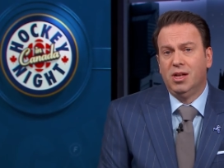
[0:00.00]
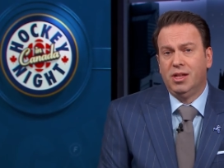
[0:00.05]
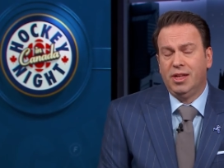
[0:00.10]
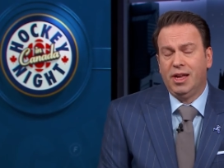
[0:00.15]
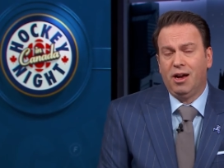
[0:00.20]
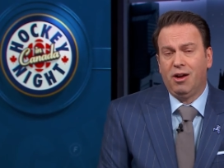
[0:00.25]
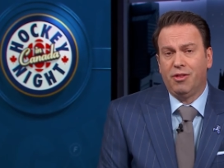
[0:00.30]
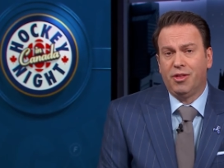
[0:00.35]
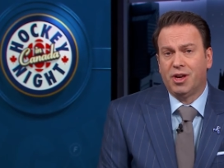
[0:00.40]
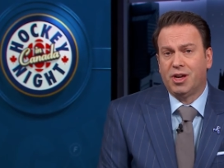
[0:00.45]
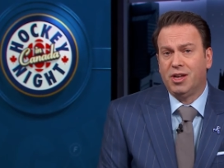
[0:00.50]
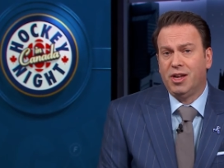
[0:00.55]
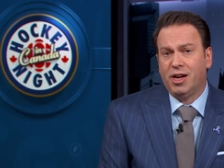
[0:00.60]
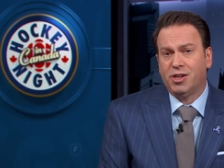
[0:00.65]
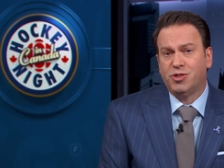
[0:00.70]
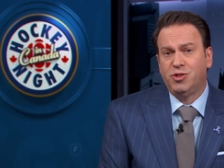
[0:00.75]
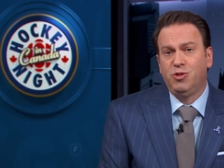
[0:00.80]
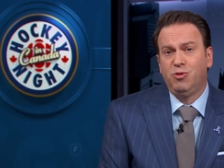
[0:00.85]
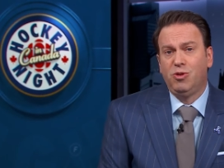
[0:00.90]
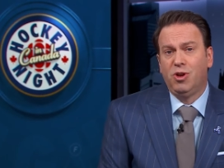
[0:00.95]
Now, the
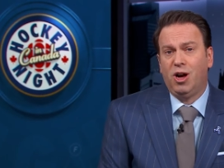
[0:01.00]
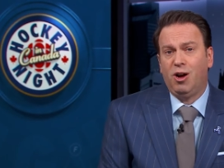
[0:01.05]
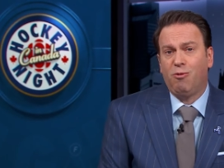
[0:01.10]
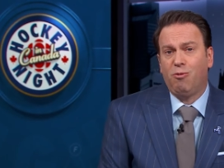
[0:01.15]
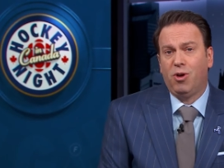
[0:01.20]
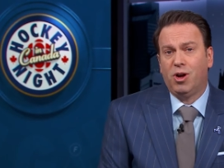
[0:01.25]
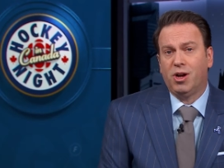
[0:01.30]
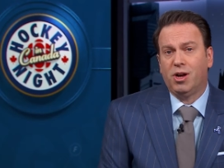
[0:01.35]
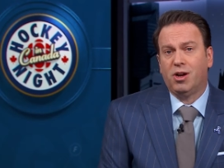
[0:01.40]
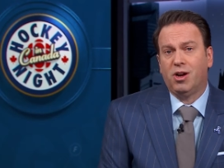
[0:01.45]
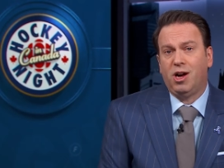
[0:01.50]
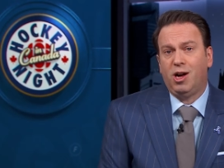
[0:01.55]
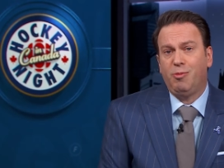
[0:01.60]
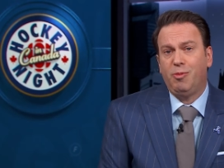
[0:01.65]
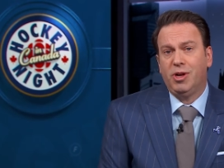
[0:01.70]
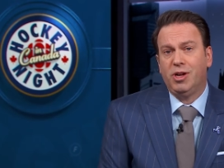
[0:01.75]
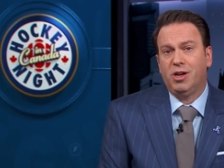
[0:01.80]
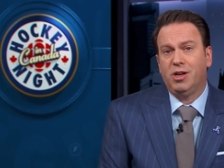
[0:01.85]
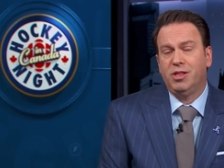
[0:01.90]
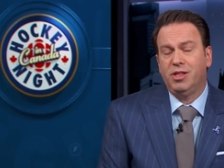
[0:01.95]
Canucks do not want to
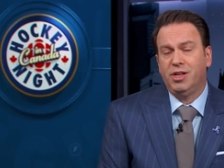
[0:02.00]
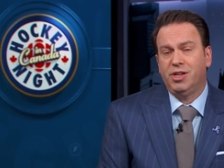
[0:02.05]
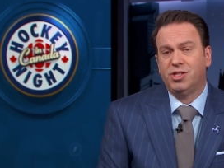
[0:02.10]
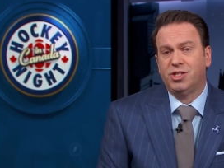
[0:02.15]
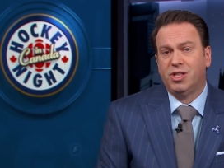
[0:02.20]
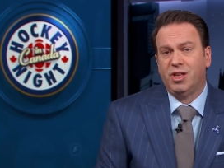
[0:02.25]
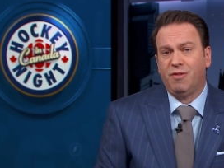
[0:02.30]
comment on this.